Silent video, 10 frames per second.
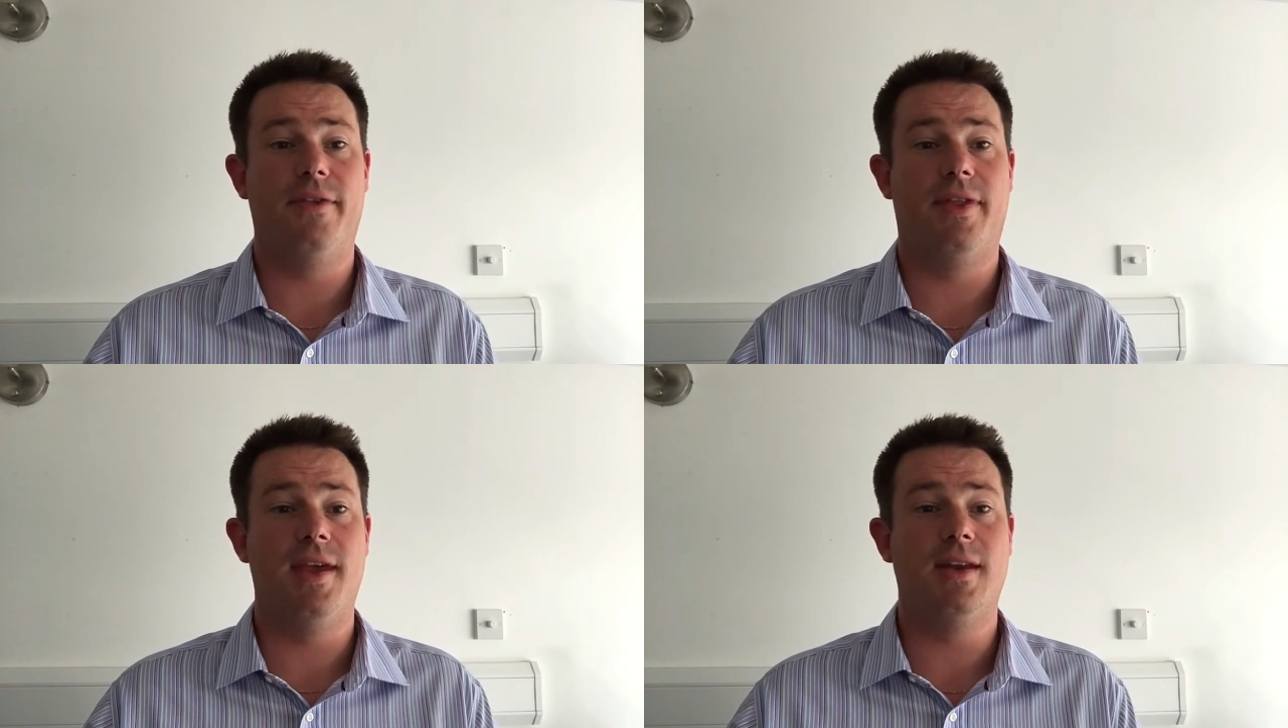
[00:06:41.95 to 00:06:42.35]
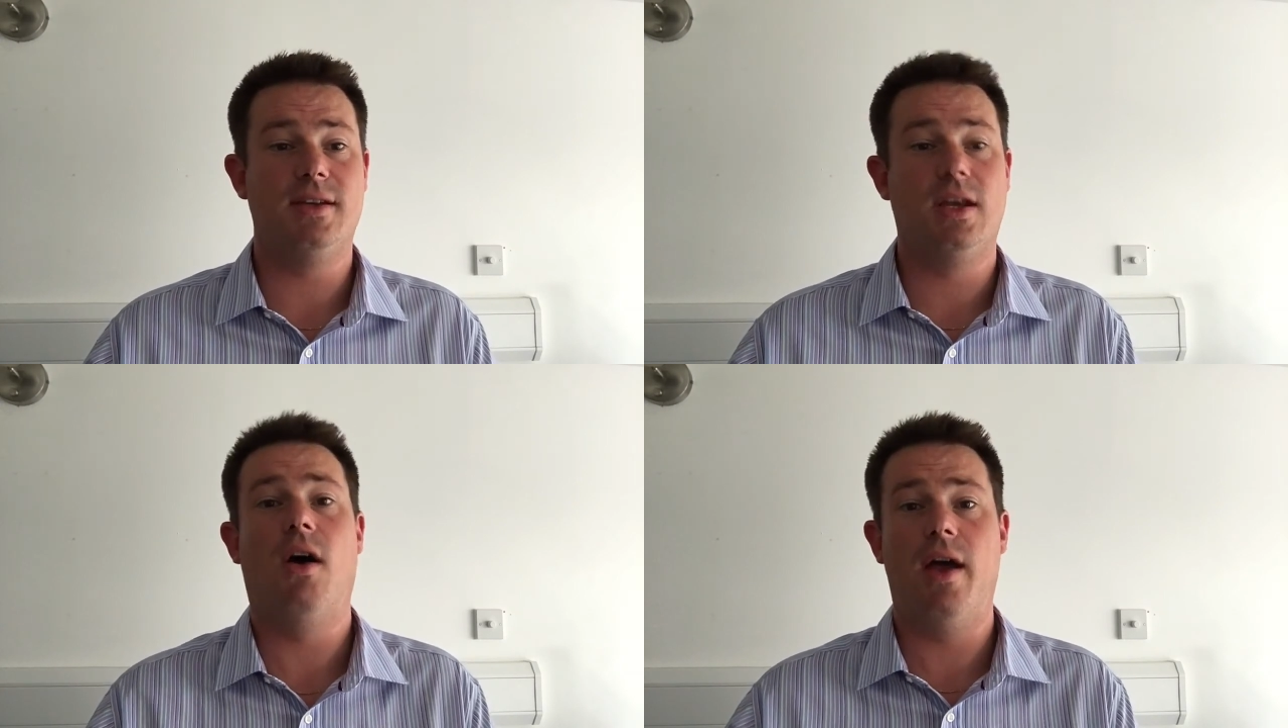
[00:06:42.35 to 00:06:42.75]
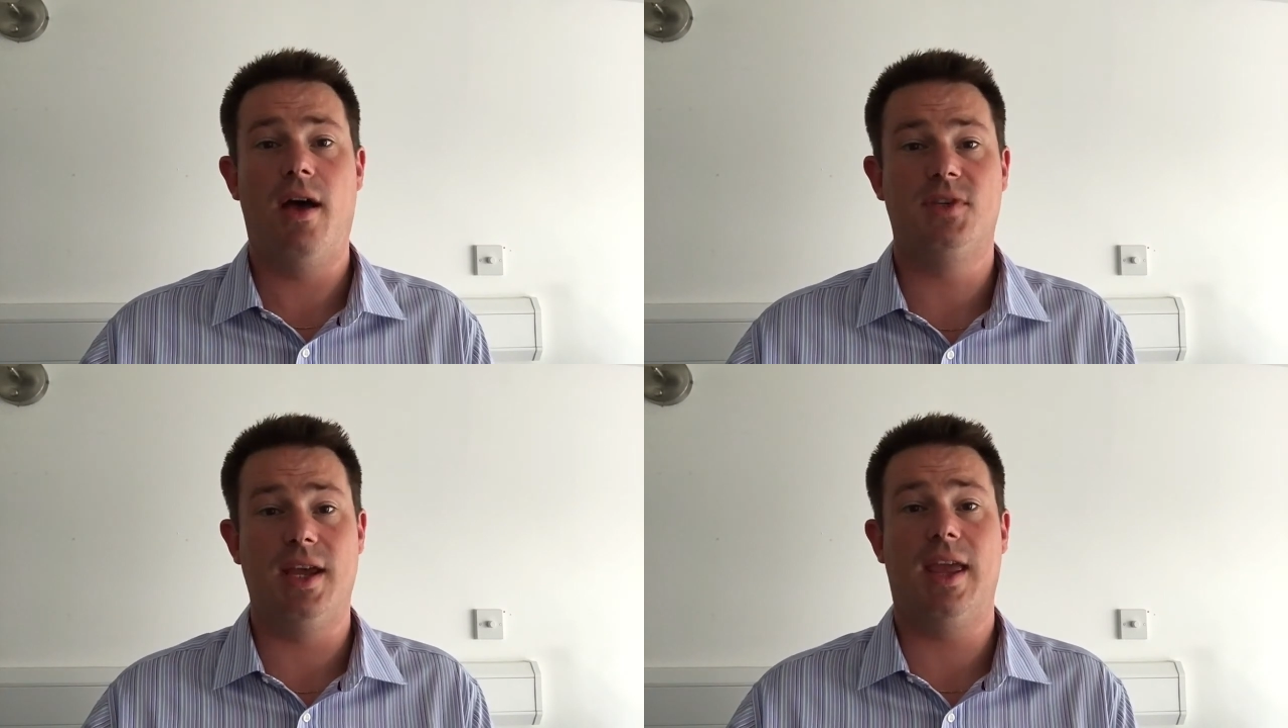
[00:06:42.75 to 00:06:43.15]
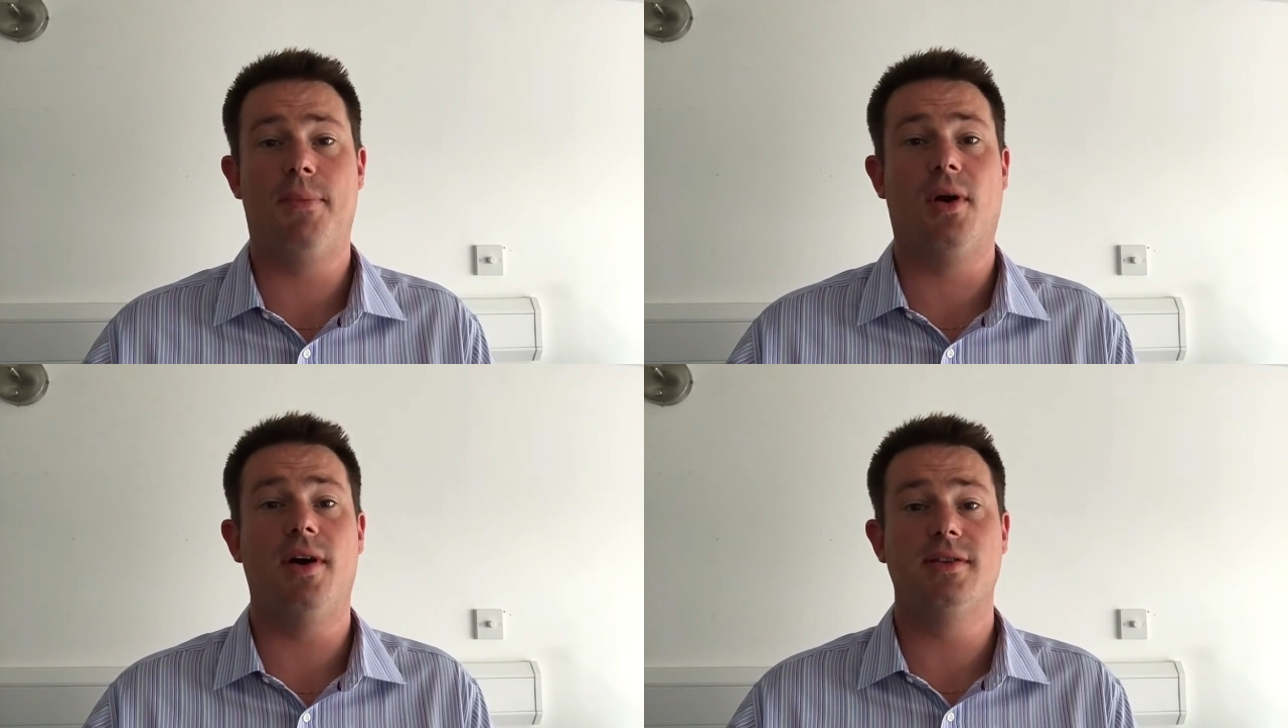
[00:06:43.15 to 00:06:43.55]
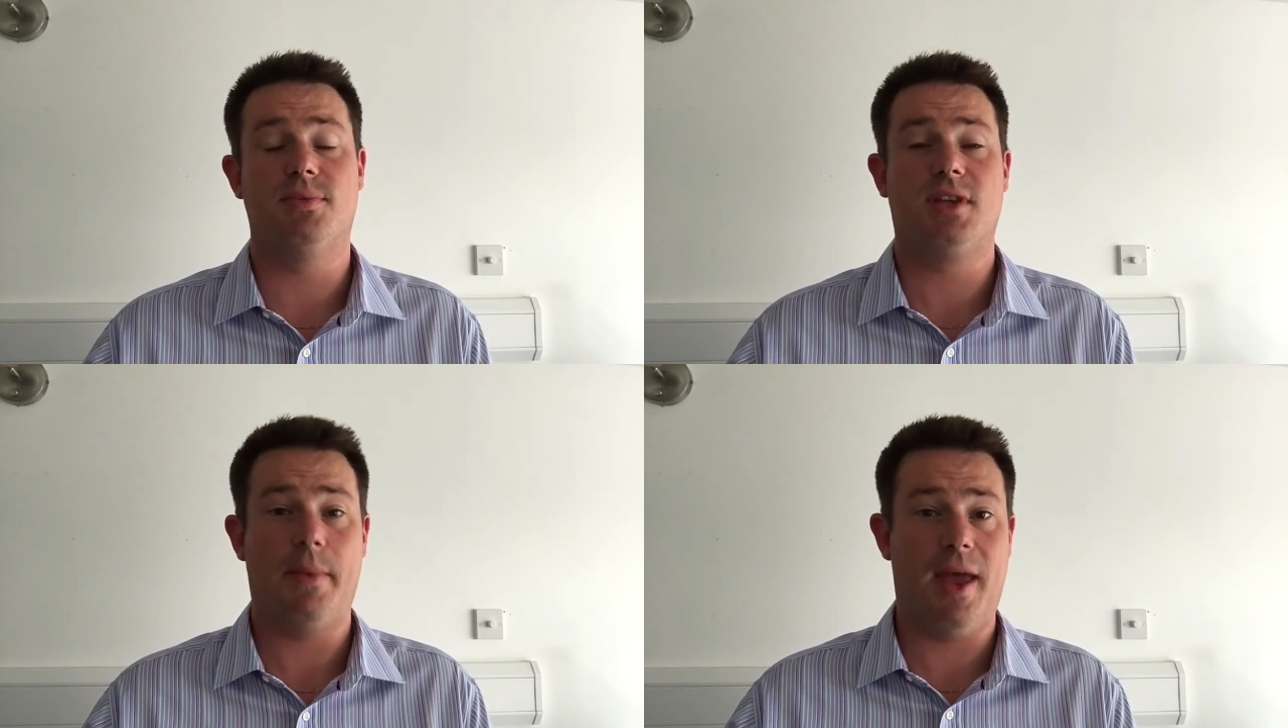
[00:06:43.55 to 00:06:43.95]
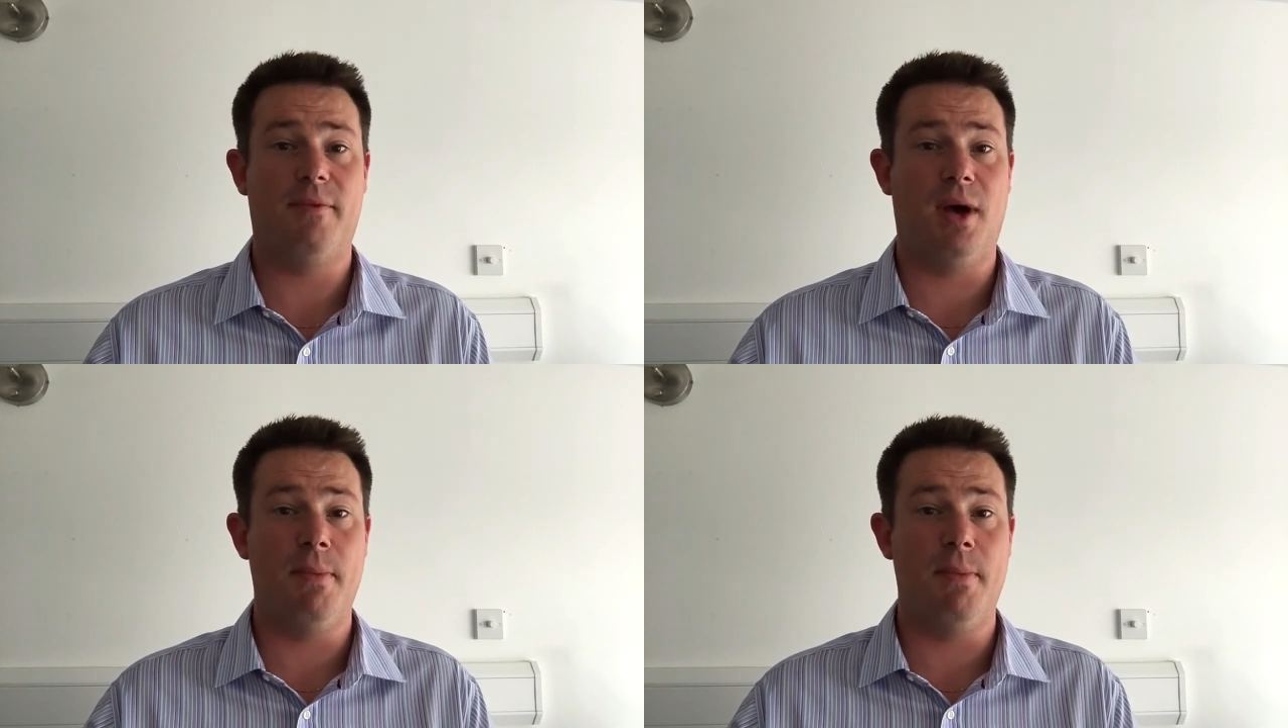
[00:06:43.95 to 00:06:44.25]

the entire ticket price was coming out of my